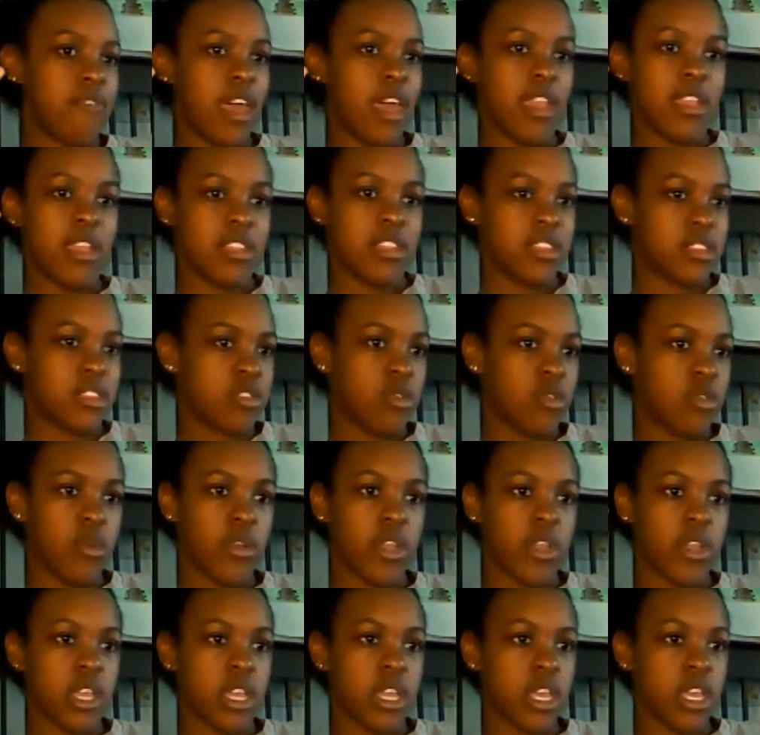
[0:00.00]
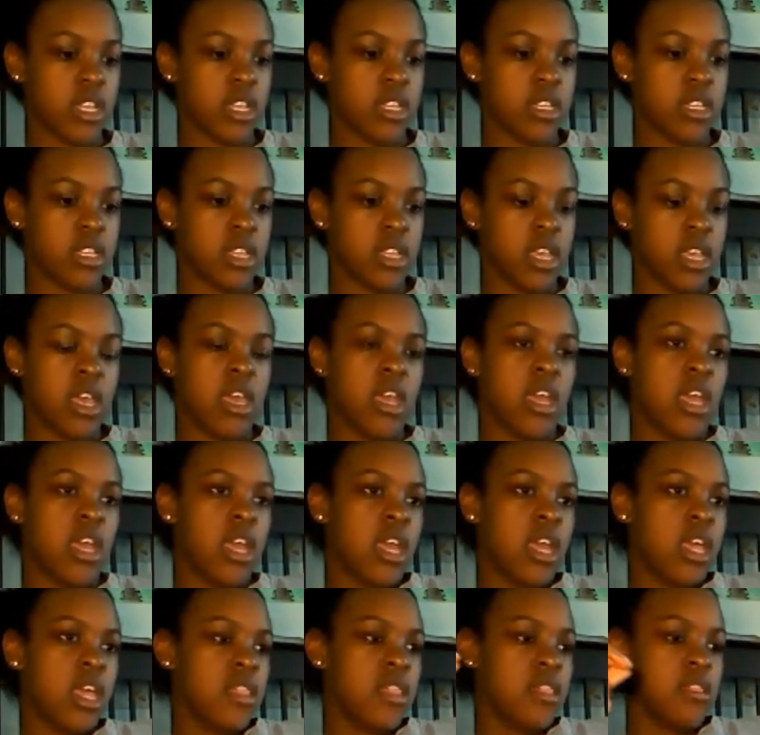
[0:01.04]
valedictorian kids,
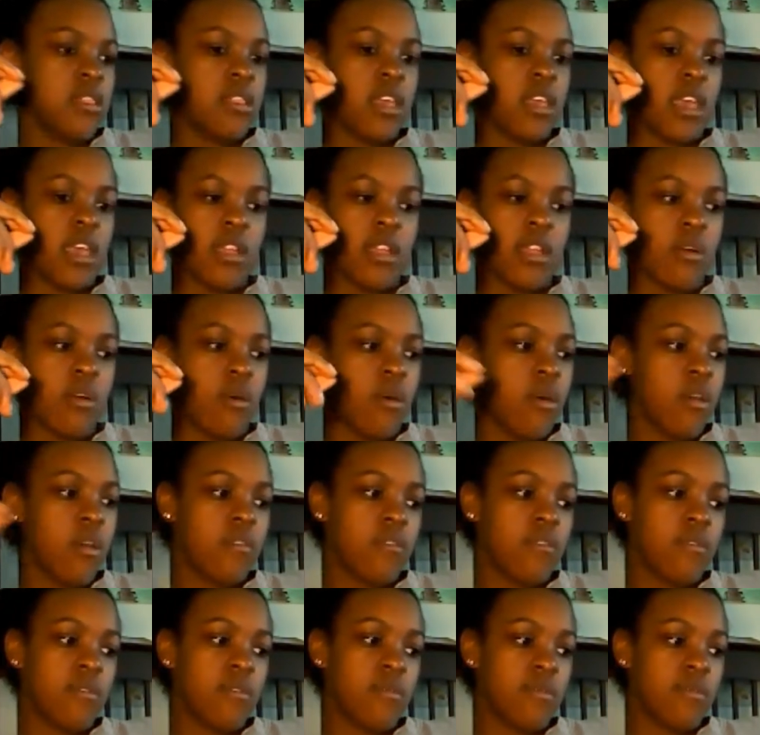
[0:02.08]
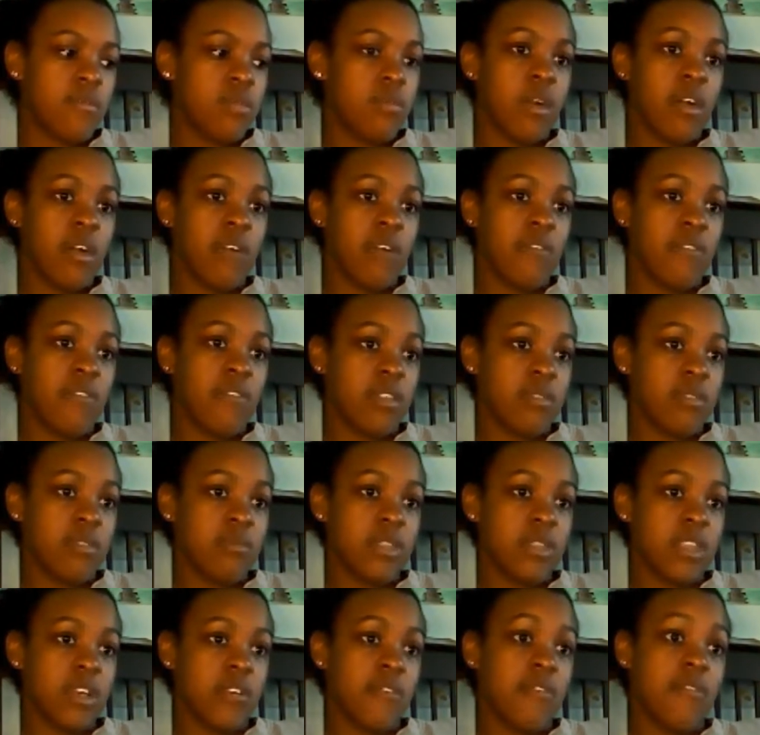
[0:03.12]
and all of them do well for
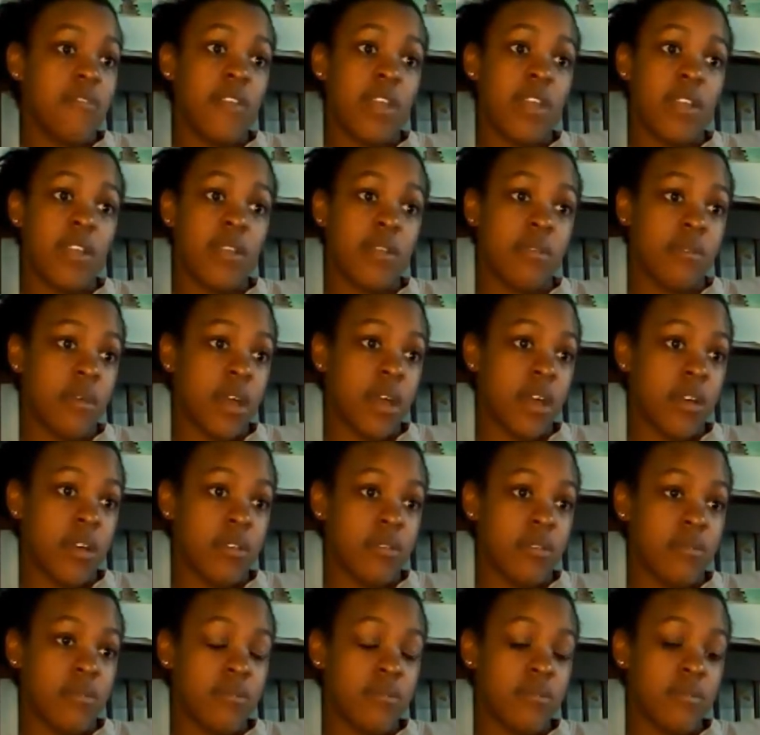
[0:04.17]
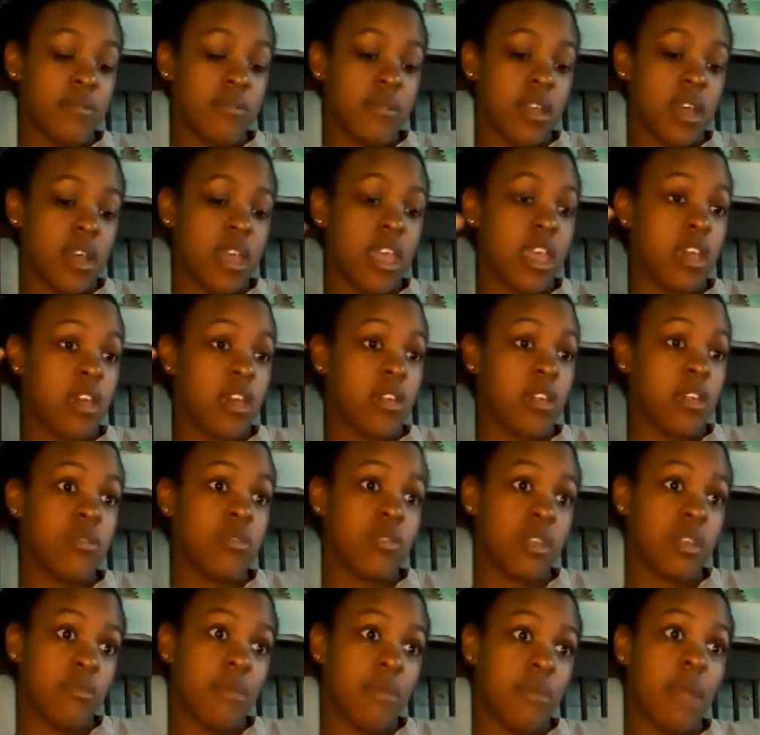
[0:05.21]
themselves, very well,
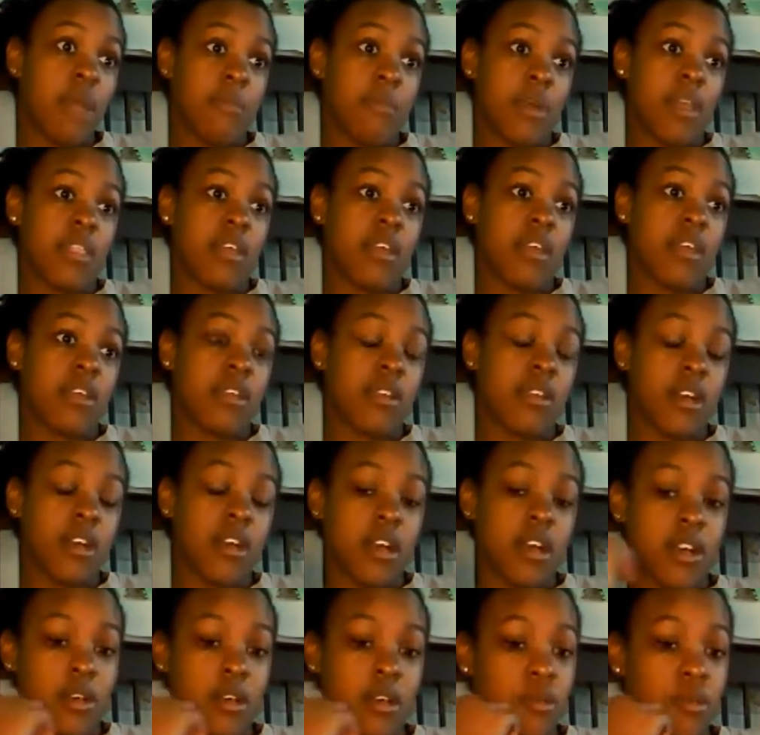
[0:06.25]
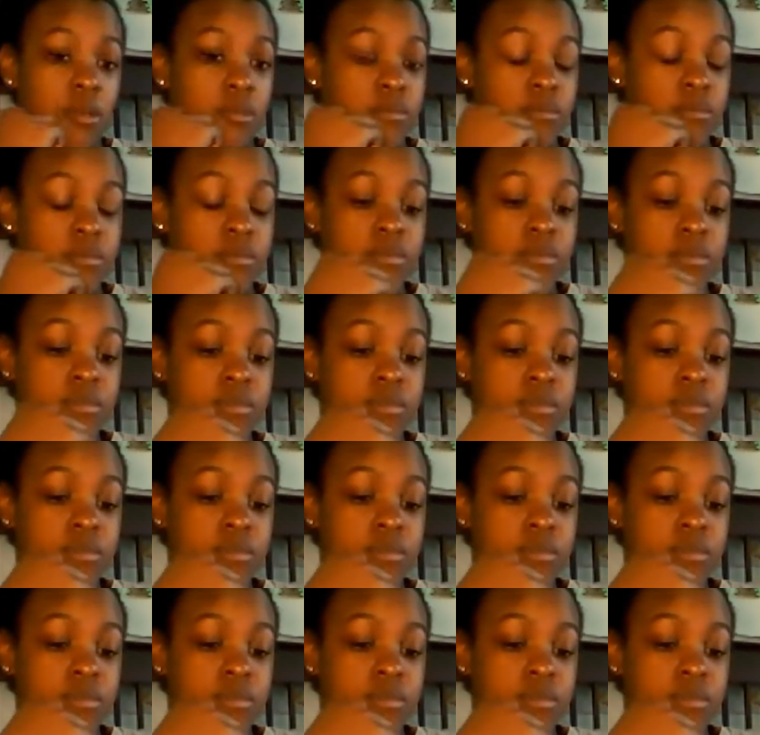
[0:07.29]
including my mother. Um,